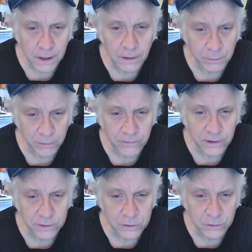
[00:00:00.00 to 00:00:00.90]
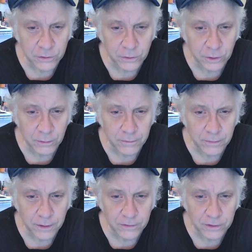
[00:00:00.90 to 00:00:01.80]
and the provincial
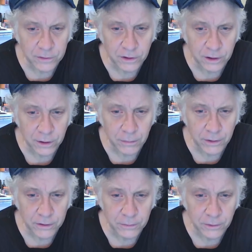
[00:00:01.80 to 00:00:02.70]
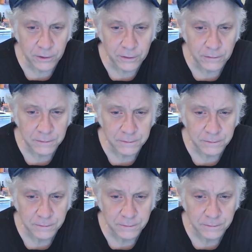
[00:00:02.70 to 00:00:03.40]
norm of the city of Pittsburgh.